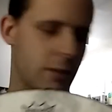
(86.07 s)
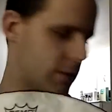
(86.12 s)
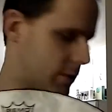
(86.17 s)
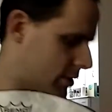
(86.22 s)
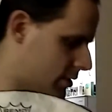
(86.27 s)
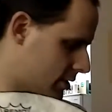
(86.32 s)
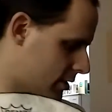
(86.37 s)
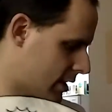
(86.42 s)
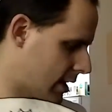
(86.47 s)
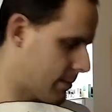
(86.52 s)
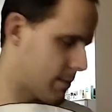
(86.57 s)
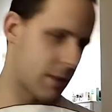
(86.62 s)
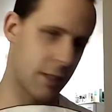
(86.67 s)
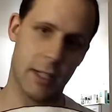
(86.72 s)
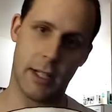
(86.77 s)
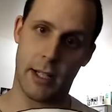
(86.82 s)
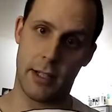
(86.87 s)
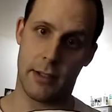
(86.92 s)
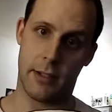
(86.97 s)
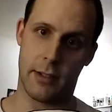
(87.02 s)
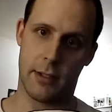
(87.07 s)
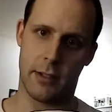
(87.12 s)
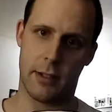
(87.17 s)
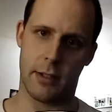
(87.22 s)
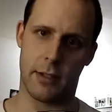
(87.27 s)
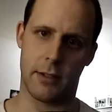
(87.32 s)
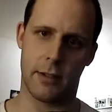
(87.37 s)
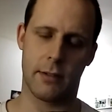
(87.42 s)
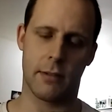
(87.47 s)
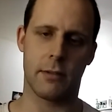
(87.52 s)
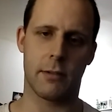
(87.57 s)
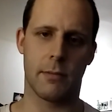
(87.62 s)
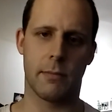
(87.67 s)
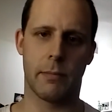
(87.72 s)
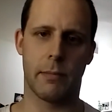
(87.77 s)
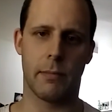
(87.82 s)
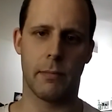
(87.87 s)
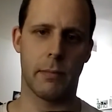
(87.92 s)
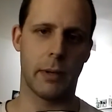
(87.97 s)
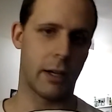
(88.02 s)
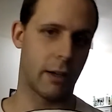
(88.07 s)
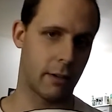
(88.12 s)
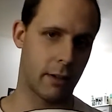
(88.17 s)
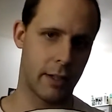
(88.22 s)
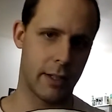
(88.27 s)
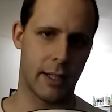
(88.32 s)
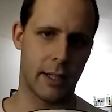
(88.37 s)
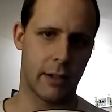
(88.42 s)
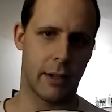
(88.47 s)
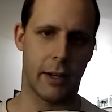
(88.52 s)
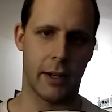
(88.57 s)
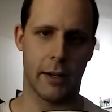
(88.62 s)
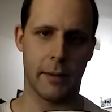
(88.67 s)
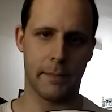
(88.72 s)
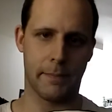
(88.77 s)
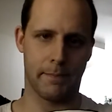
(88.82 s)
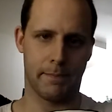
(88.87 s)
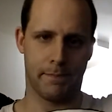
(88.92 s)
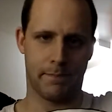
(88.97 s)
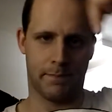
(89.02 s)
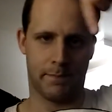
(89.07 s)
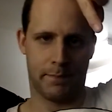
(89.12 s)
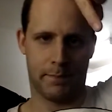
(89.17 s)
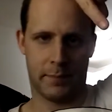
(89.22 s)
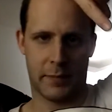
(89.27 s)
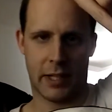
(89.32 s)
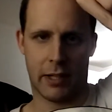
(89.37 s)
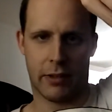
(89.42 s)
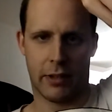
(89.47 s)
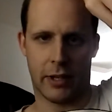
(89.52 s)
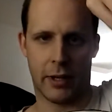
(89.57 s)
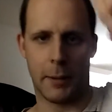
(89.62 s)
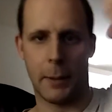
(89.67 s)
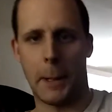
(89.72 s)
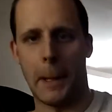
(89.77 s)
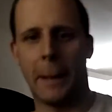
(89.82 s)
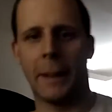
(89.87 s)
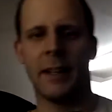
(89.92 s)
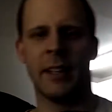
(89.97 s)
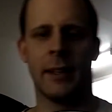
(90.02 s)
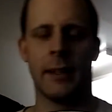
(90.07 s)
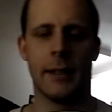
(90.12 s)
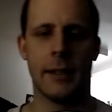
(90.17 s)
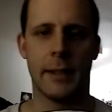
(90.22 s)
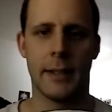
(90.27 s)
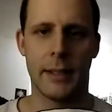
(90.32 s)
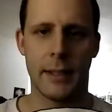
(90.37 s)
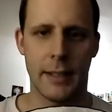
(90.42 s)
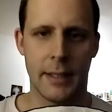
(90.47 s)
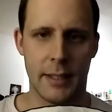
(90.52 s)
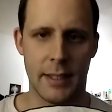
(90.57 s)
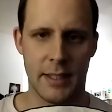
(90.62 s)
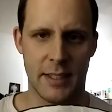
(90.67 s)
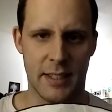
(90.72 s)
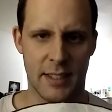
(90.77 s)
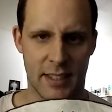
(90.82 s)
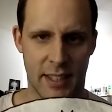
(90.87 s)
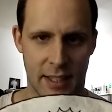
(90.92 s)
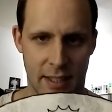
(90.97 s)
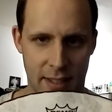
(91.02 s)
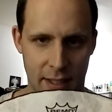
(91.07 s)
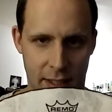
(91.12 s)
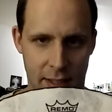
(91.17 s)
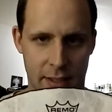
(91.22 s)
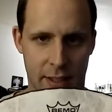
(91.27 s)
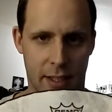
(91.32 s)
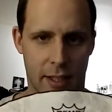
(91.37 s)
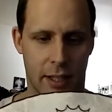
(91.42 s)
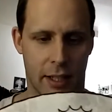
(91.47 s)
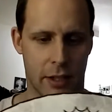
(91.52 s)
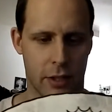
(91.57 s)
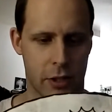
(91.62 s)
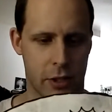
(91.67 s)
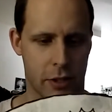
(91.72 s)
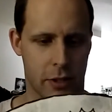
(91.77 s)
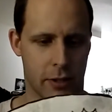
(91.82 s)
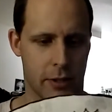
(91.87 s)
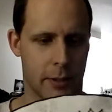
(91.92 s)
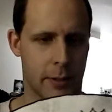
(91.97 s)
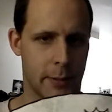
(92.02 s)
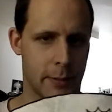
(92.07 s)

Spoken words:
so it's the same size as this bodhran down there. This is a 16-inch